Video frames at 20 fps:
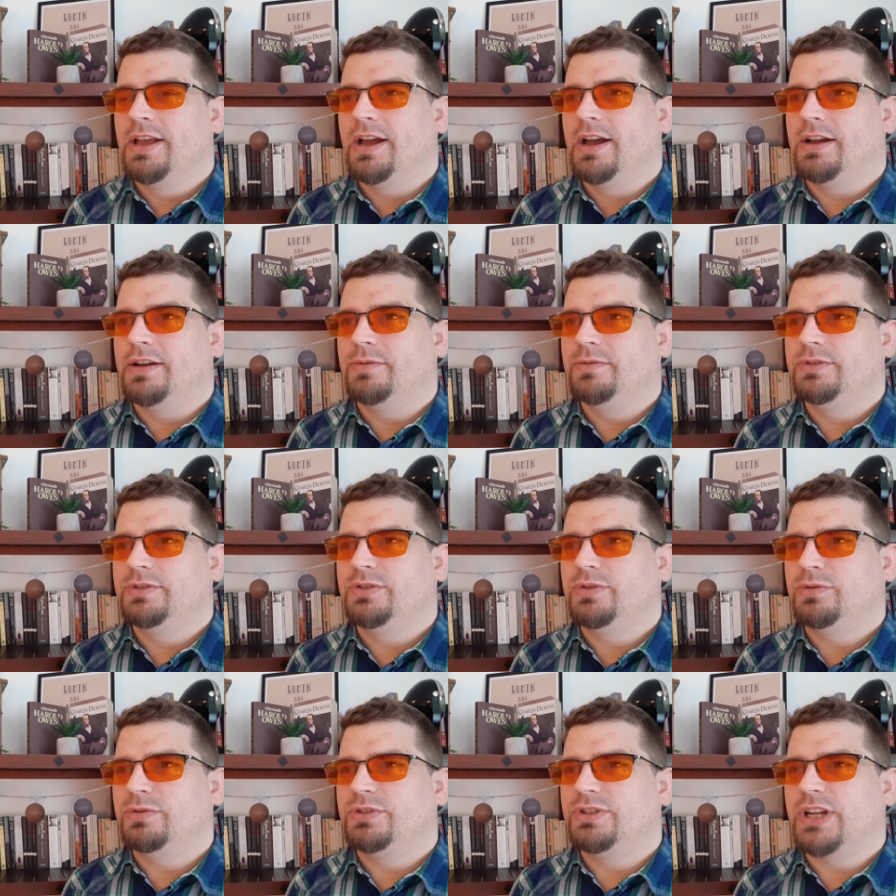I want to
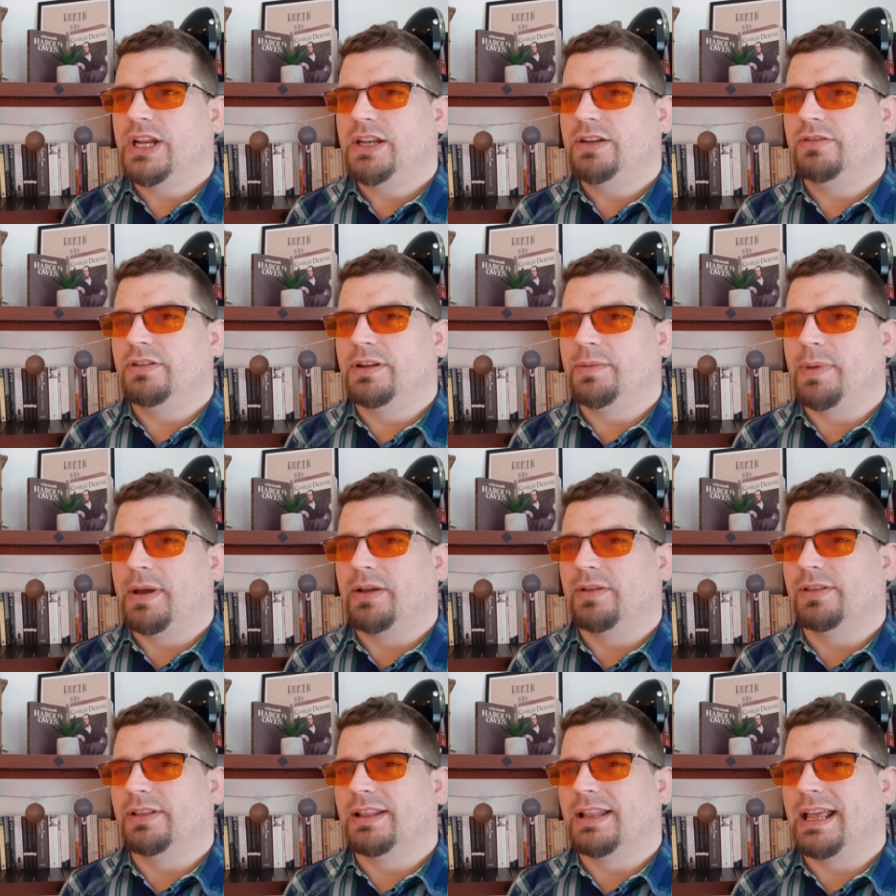talk generally
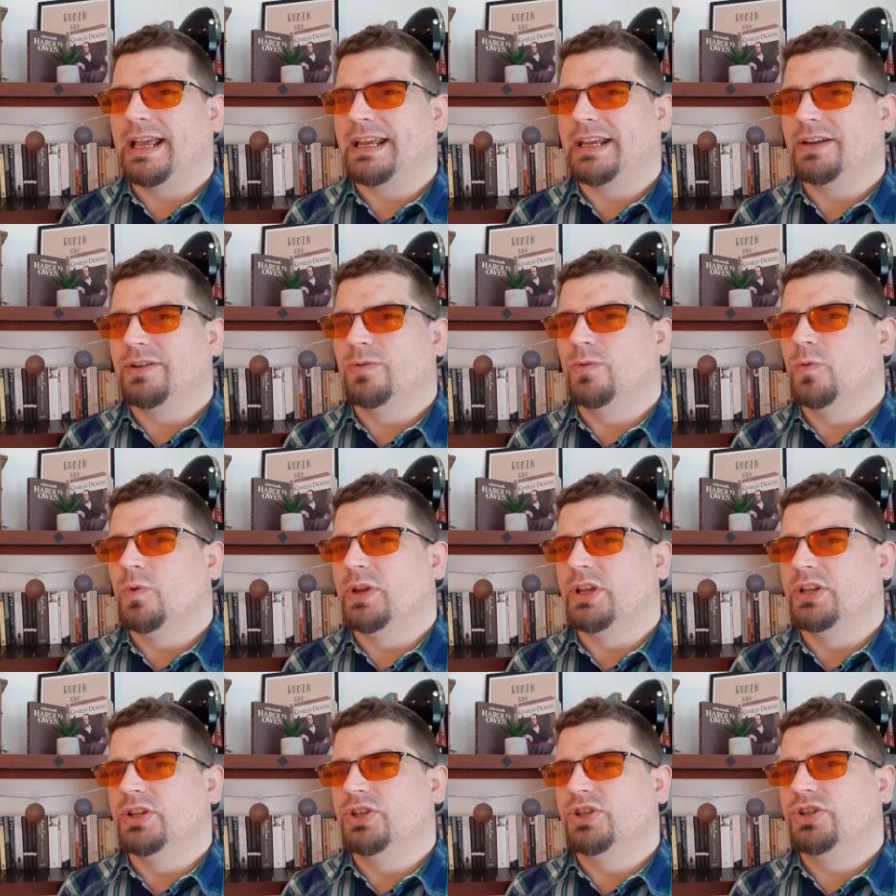about
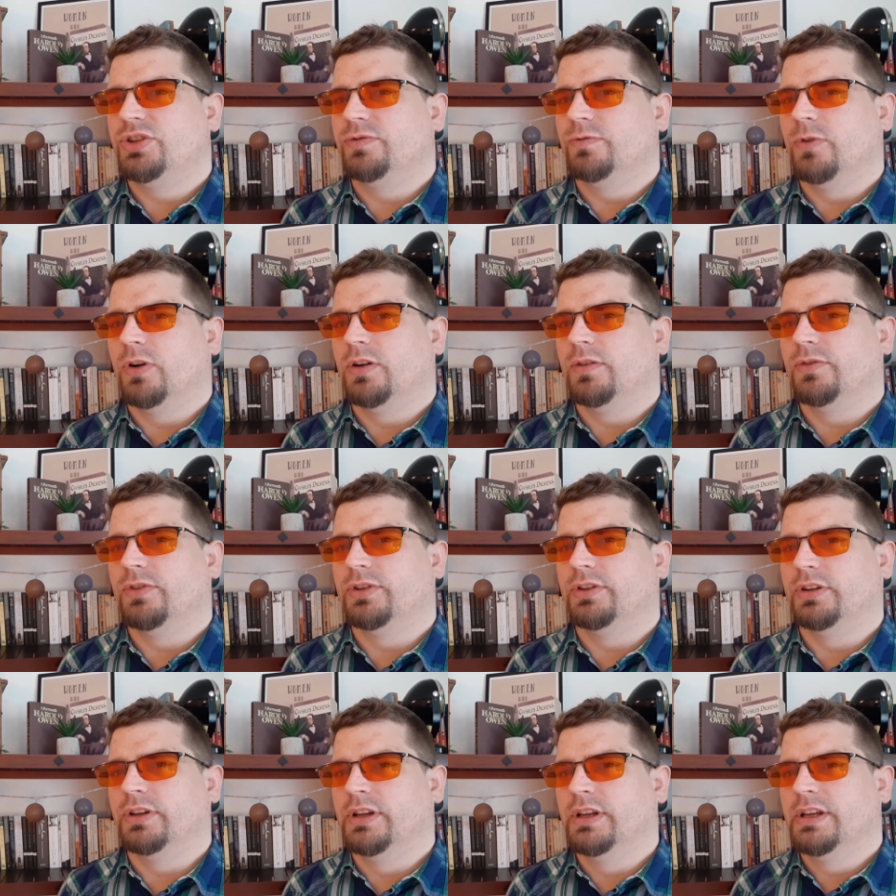language rather
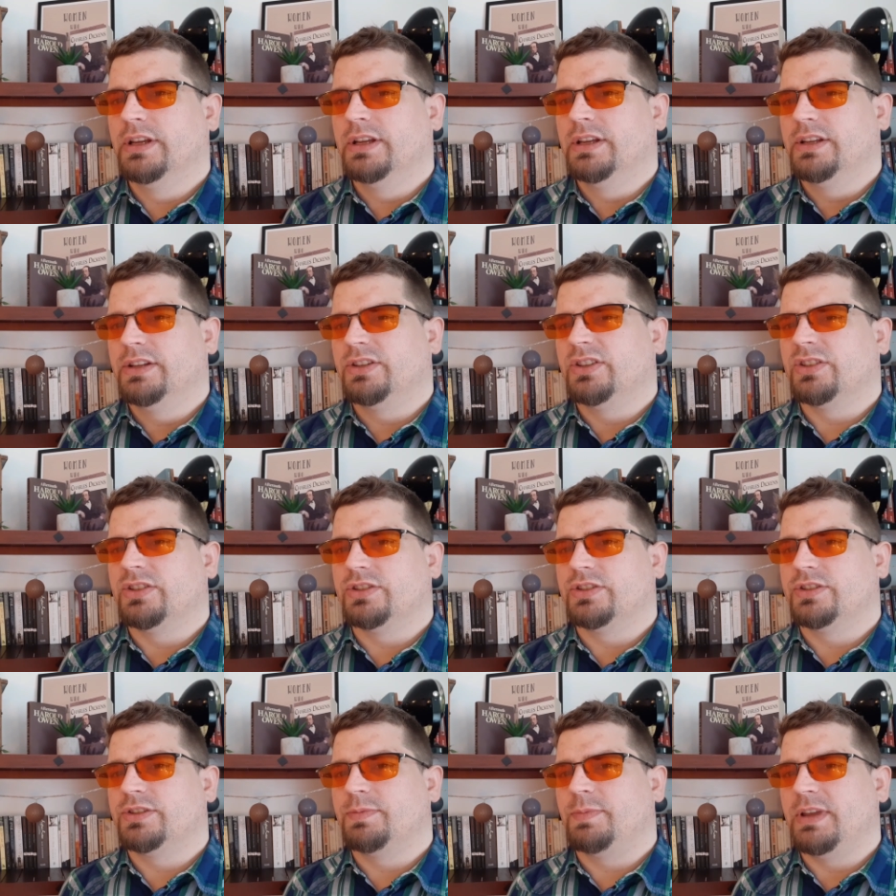than
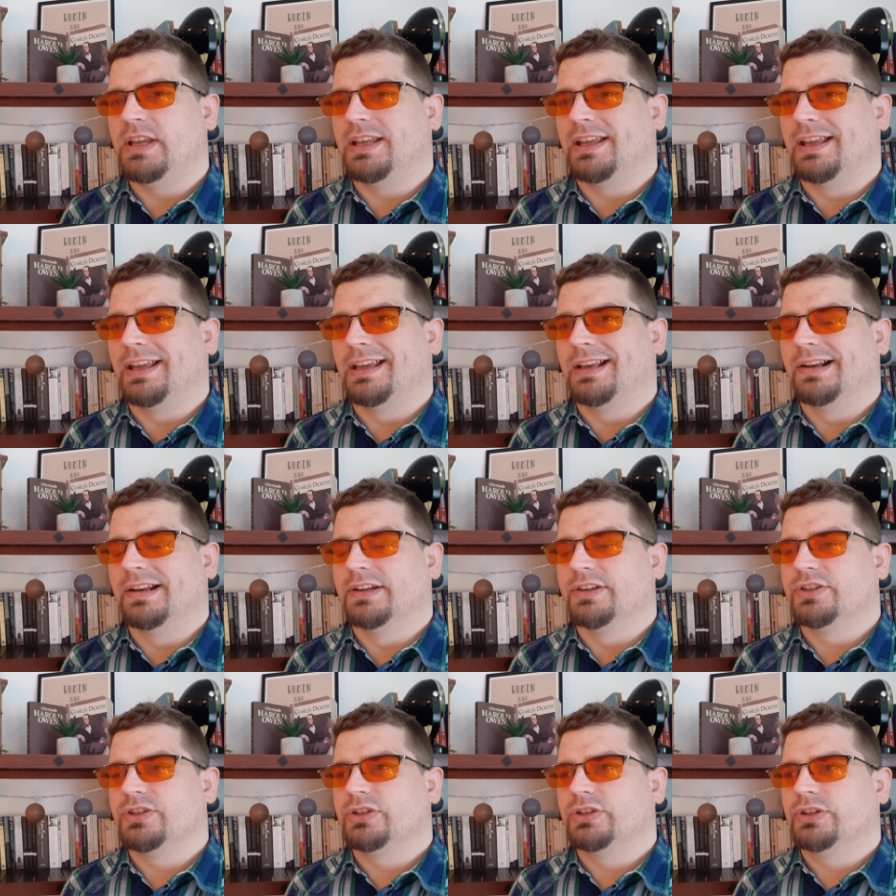just speaking
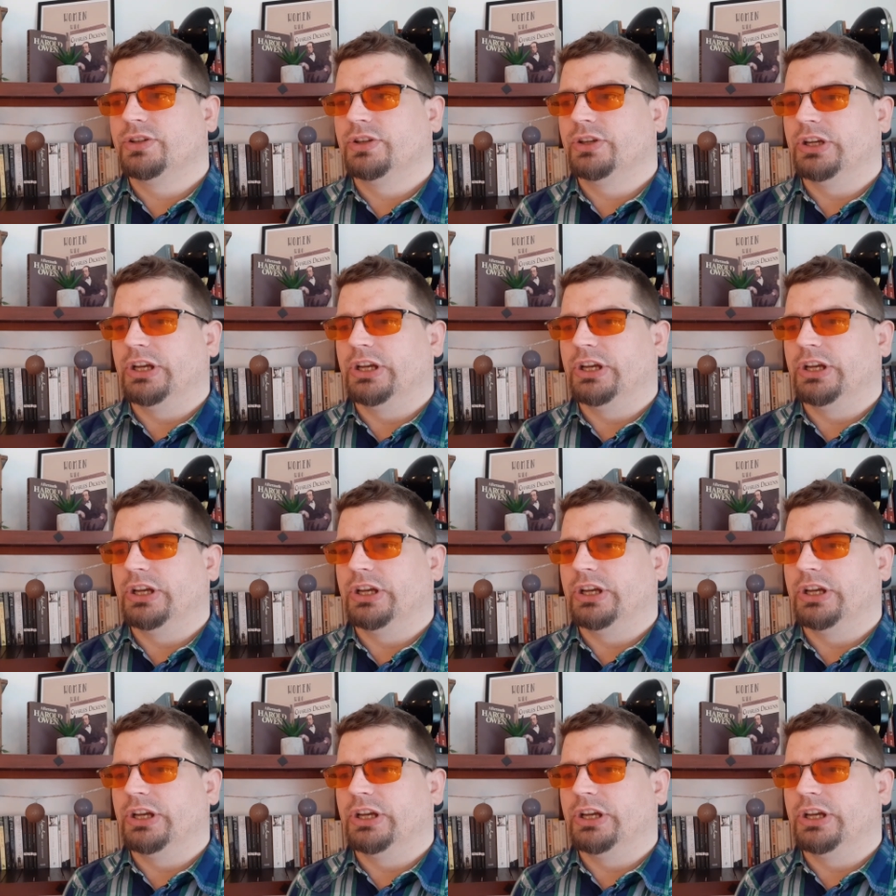English.